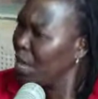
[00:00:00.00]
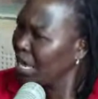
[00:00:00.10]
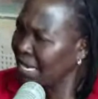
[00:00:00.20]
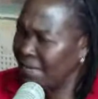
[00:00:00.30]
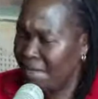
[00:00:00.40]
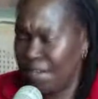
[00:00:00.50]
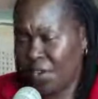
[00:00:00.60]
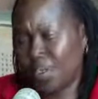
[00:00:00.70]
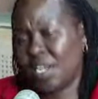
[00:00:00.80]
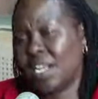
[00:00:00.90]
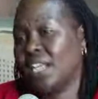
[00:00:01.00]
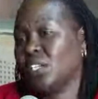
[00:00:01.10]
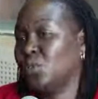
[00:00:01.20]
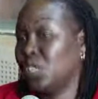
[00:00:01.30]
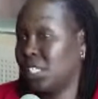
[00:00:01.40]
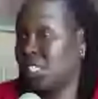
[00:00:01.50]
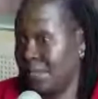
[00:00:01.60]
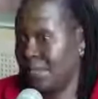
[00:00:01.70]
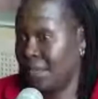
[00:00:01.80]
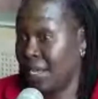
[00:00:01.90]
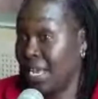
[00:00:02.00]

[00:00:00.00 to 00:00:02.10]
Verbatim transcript: make it very clear to the team.